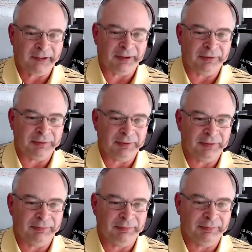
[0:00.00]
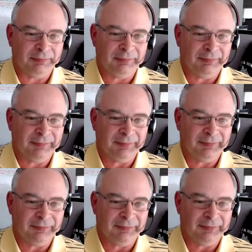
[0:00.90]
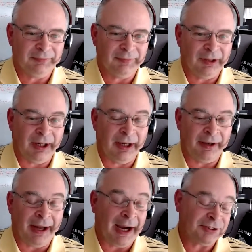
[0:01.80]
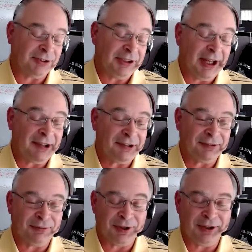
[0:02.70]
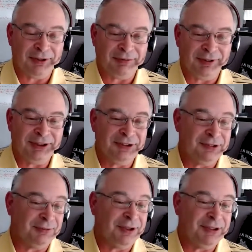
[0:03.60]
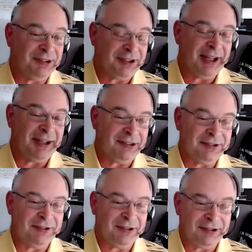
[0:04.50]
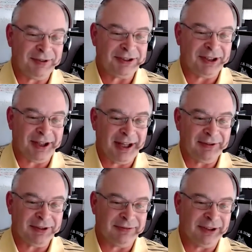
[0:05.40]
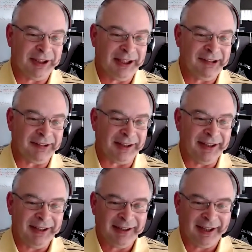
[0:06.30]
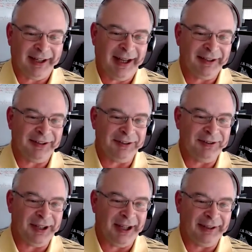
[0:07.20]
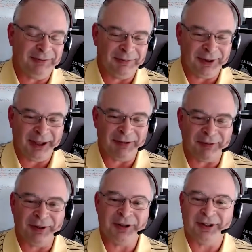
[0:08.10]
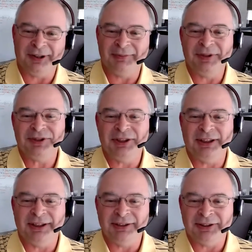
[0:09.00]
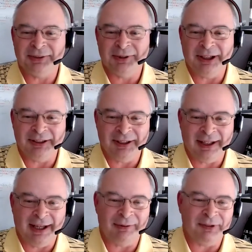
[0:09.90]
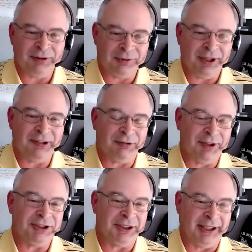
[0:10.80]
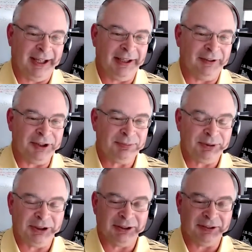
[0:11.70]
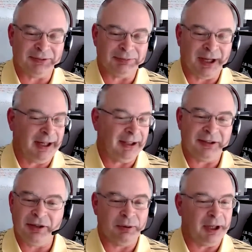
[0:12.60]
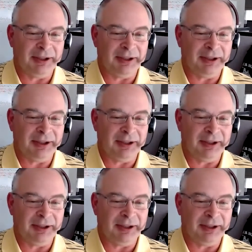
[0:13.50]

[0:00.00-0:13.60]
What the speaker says: Actually, yes. One of the features of Windows 10 is you can switch the language very easily. I had to do that when I was working on the machine in Germany today, was go in, switch it to English because I had no idea where the menus were saying to go.